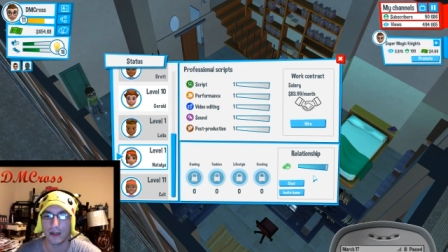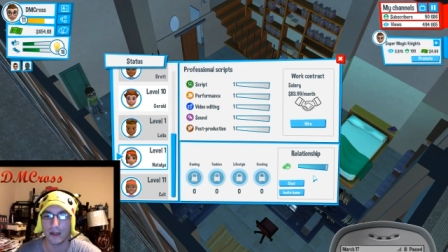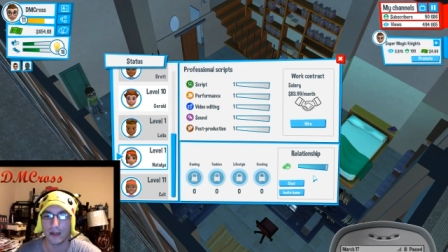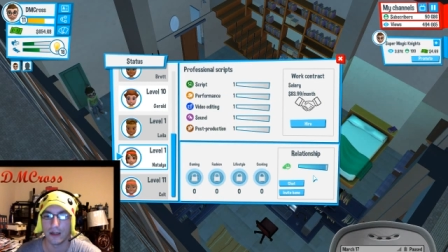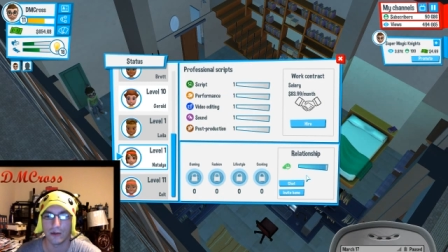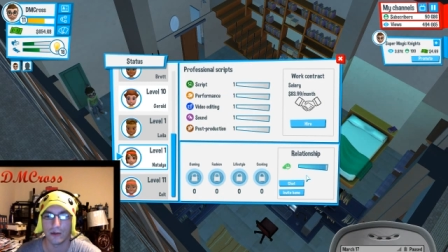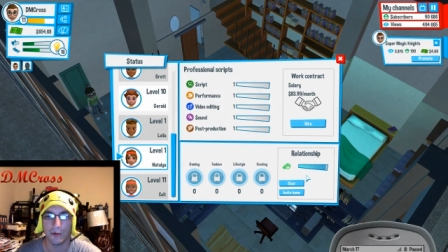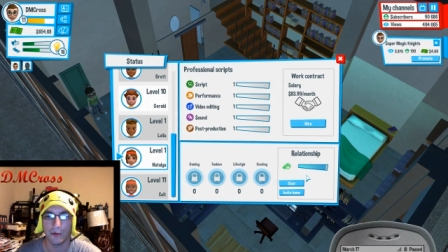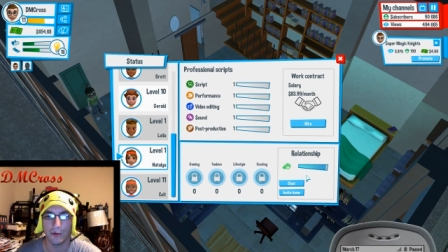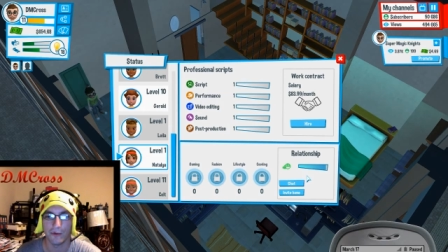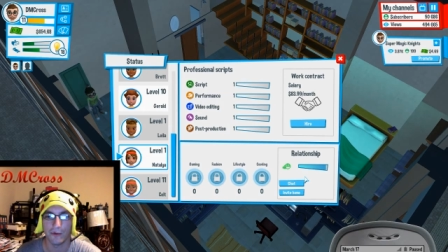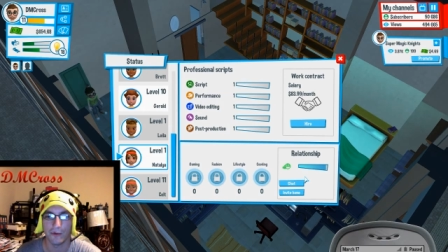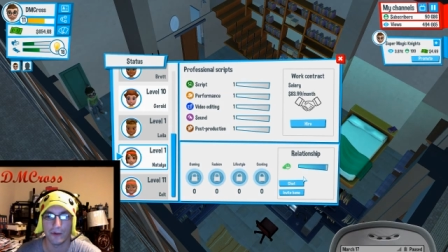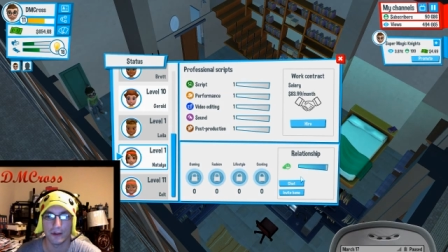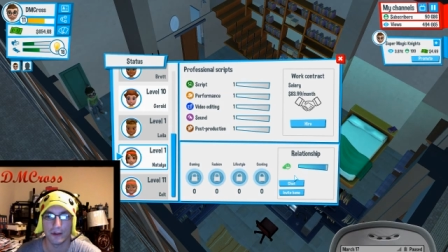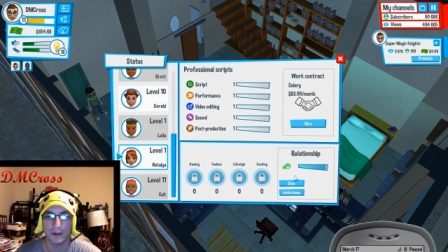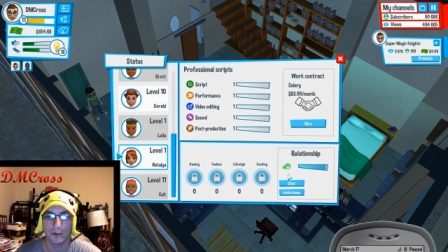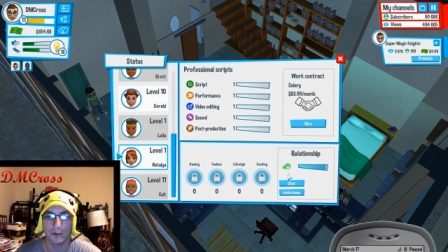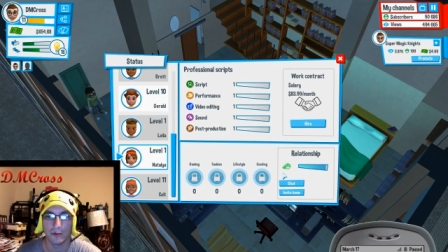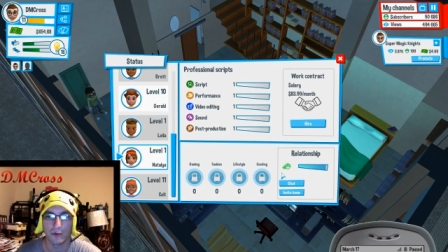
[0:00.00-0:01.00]
thought we weren't
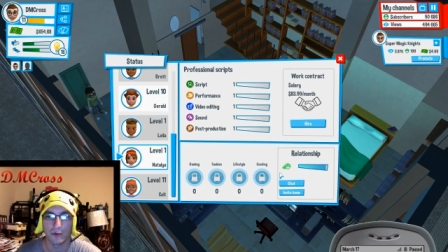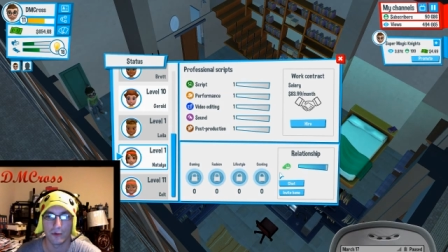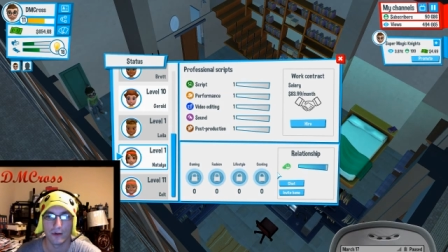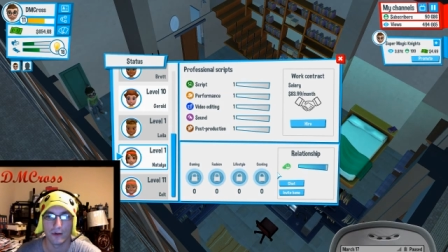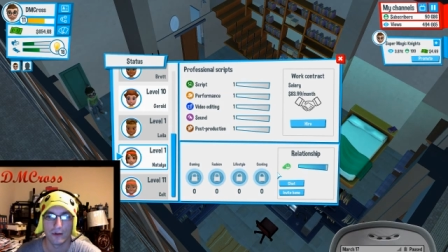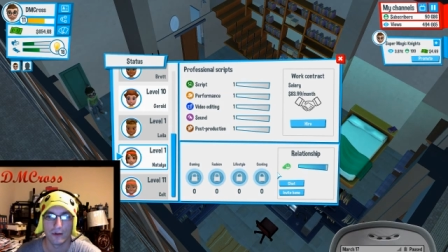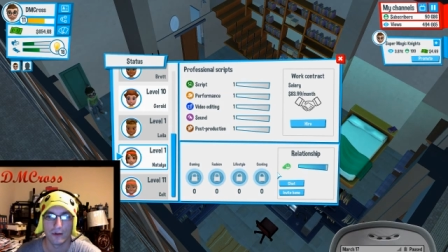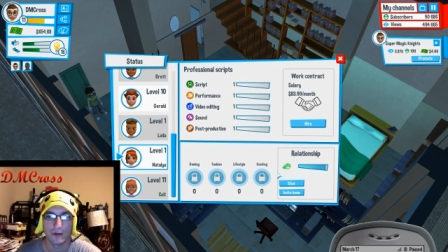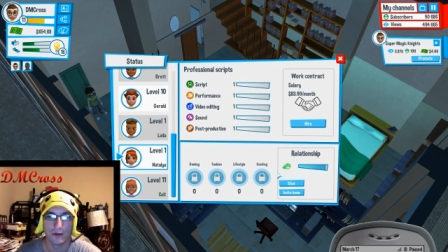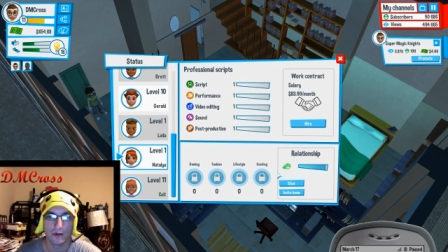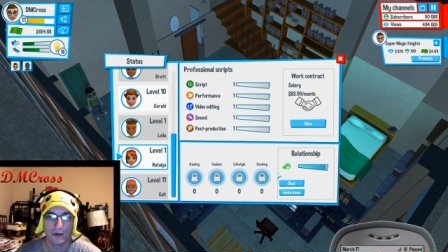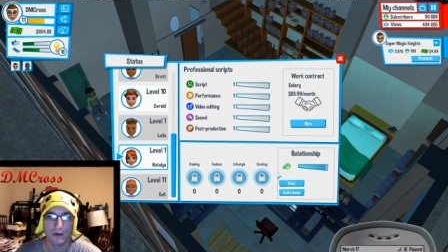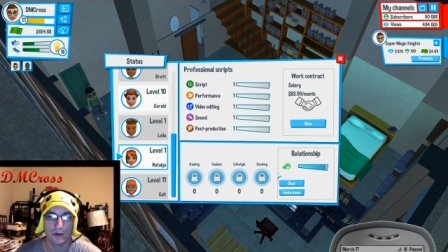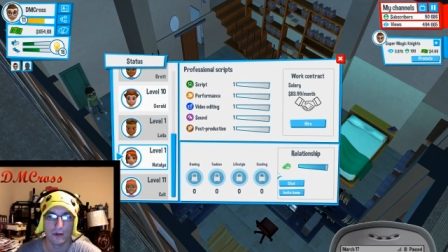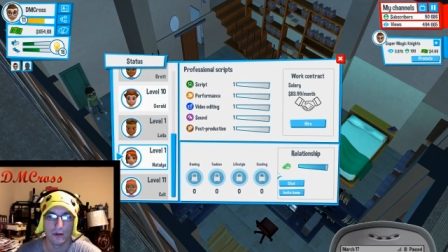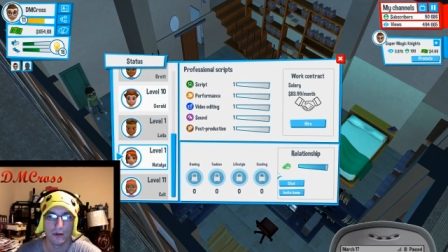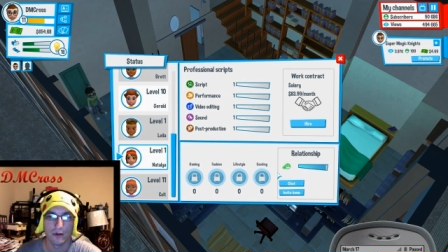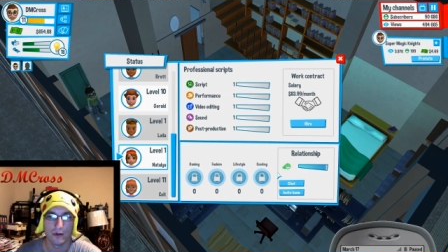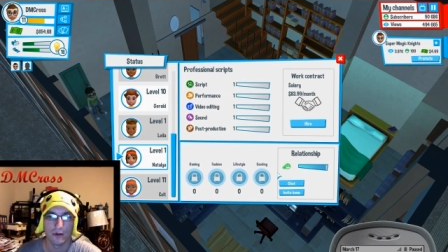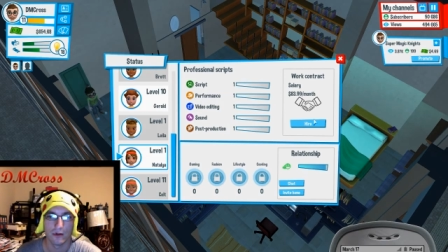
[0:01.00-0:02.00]
friends anymore.
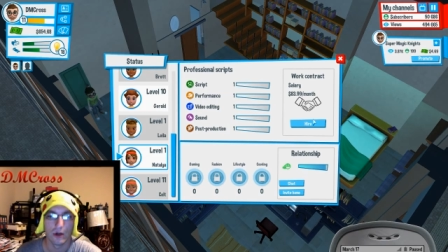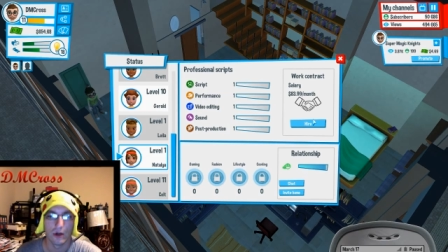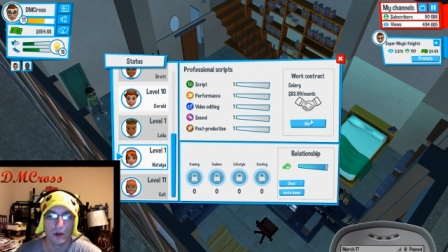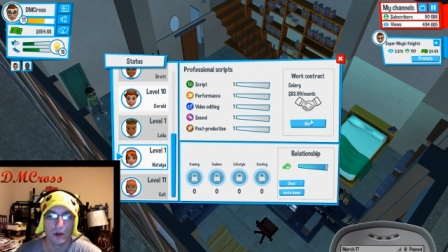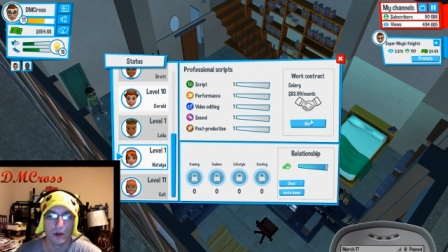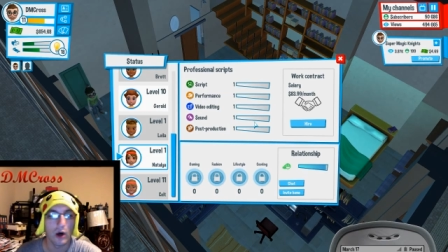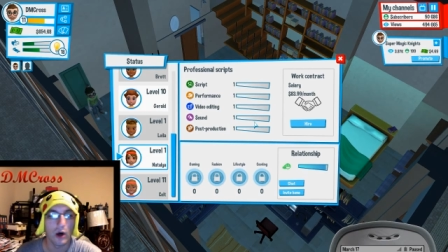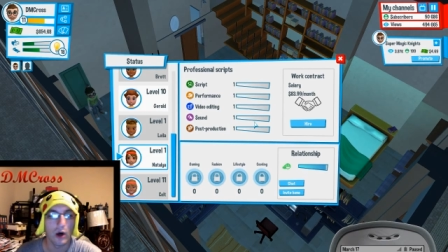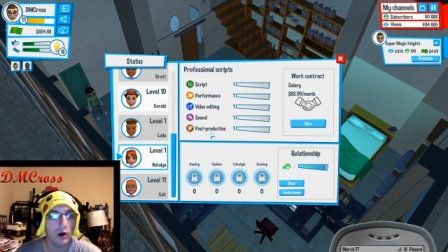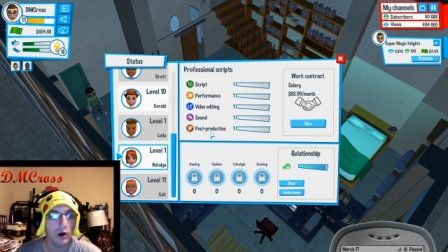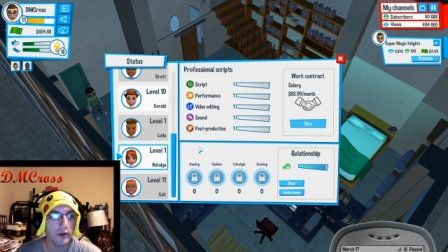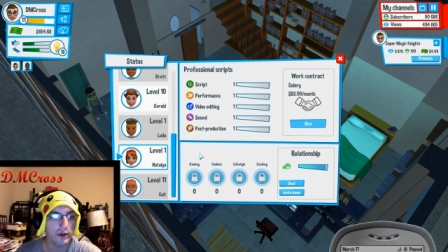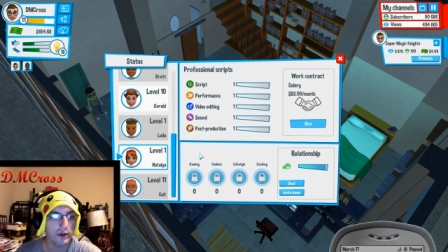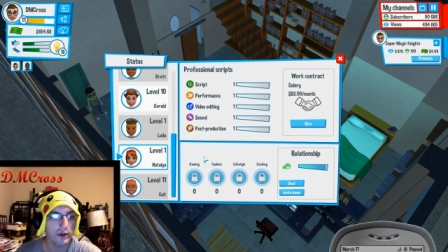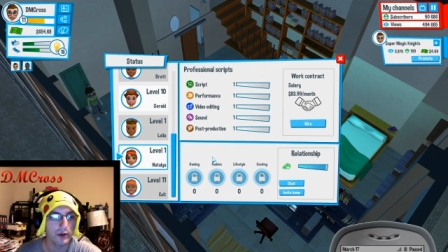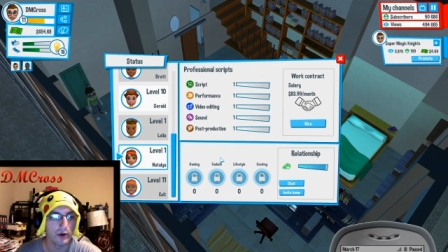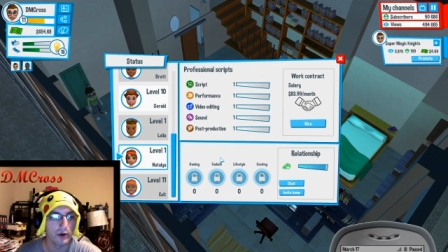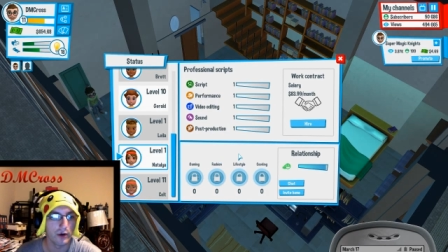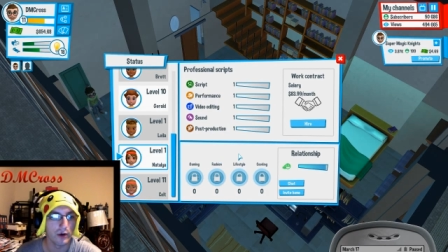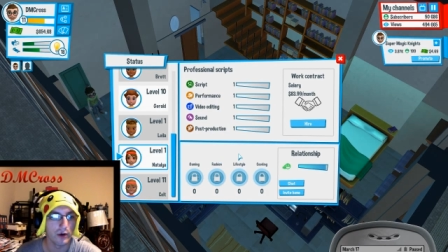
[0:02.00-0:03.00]
Oh, there
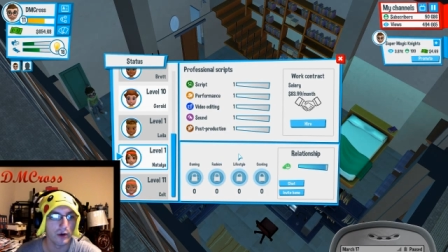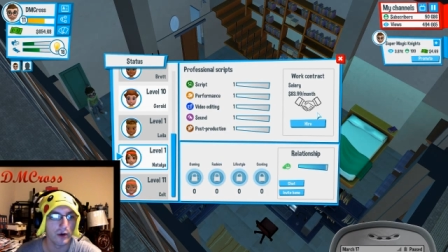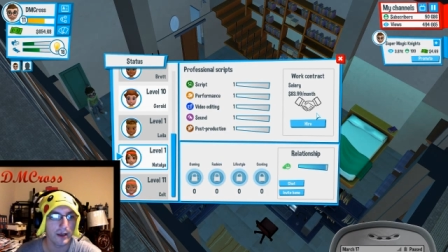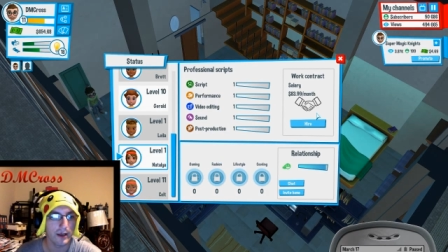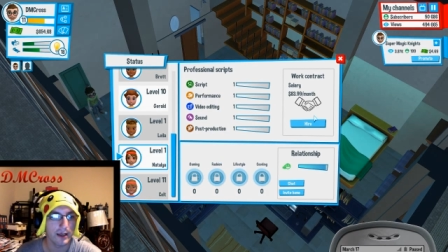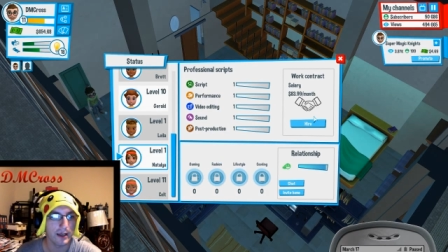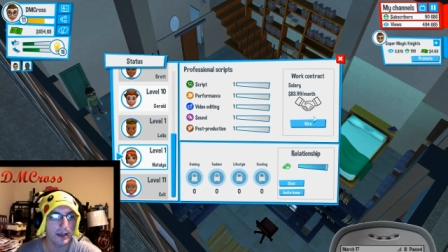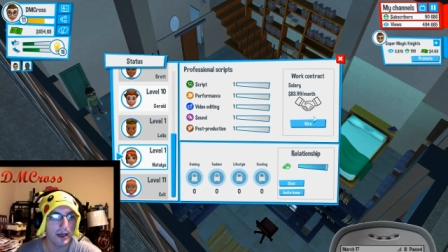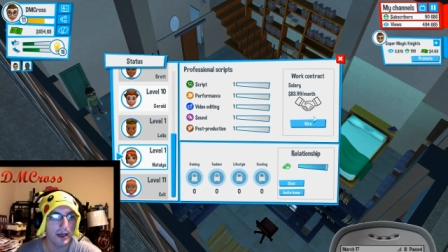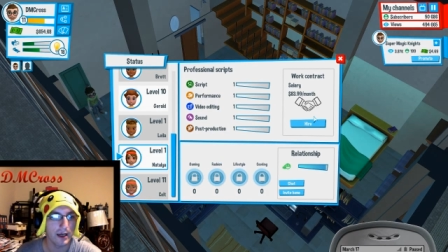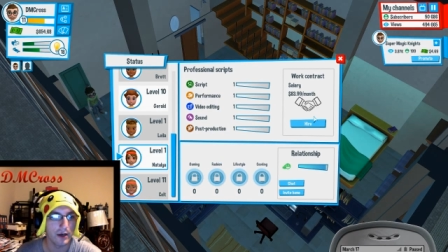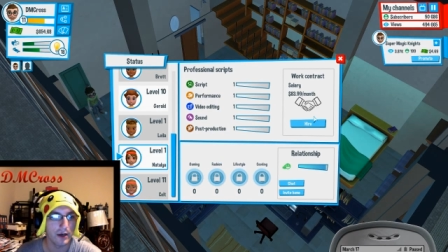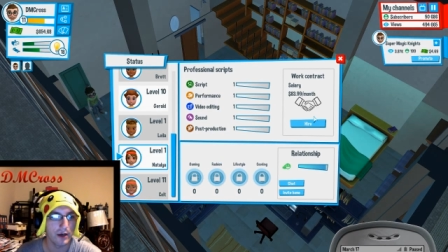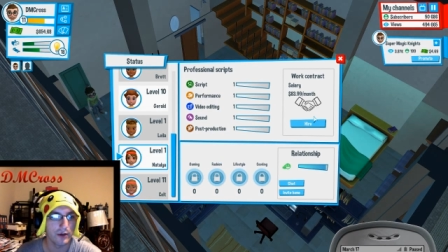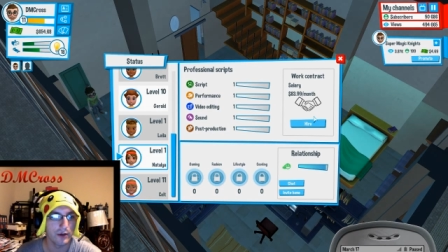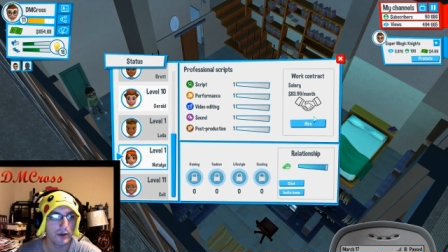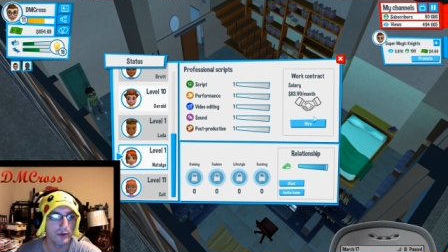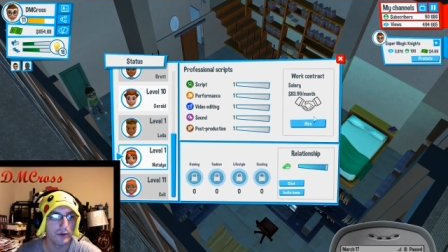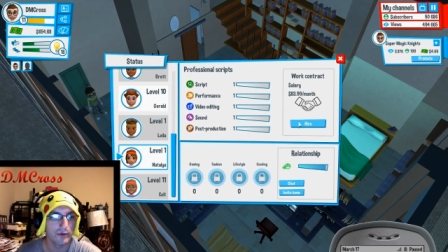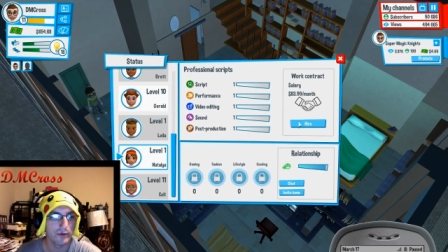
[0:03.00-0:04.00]
you go. I can hire
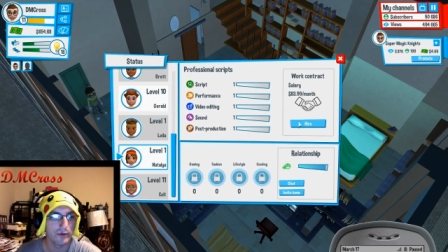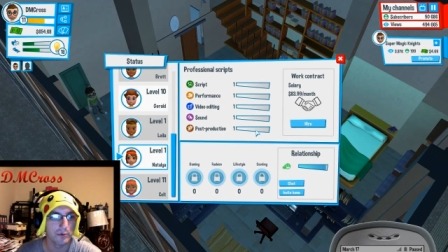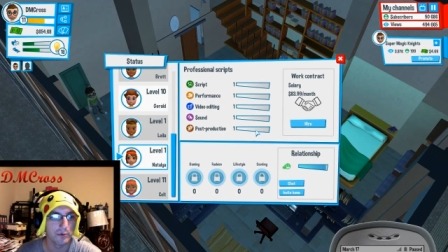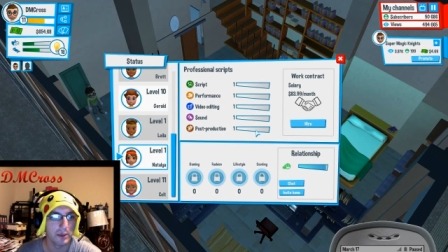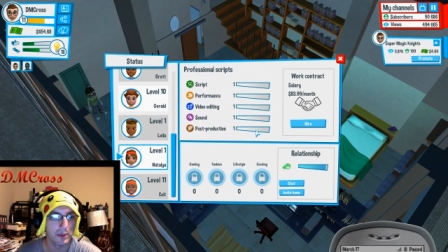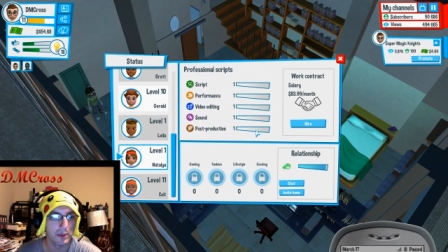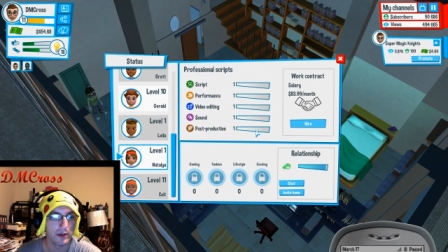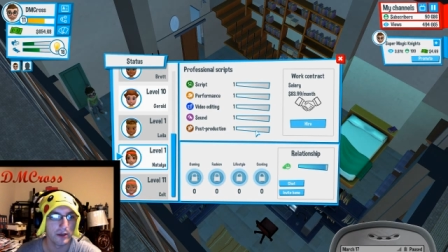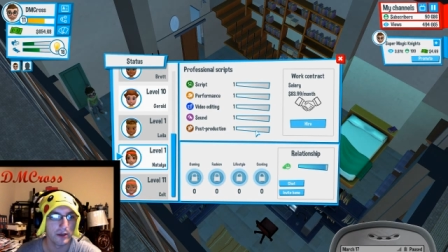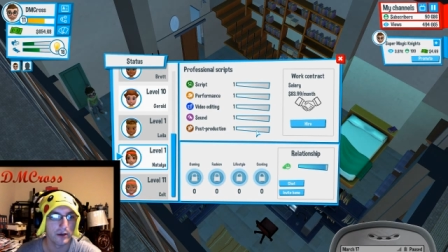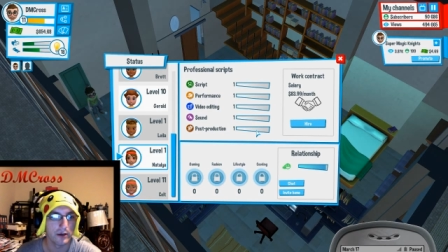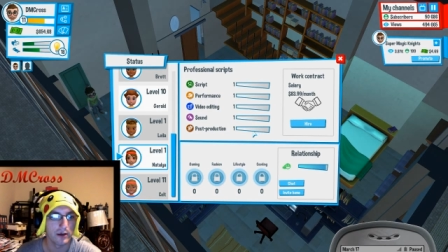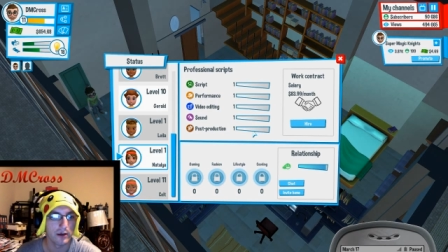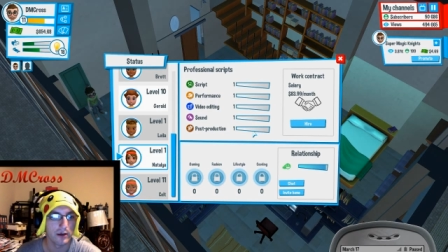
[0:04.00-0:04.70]
you from here.